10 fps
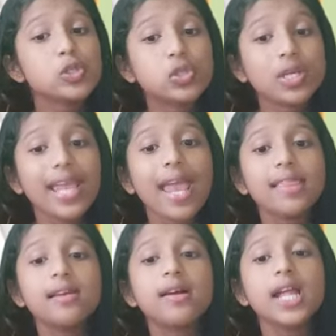
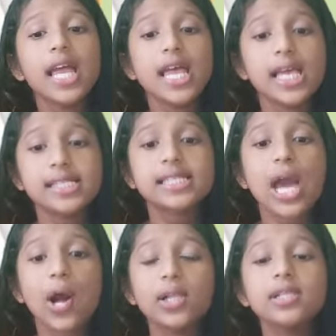together is
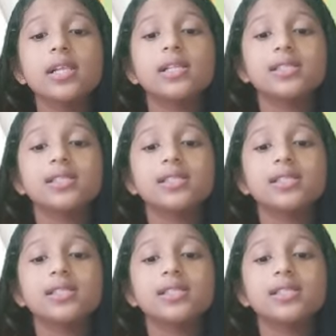called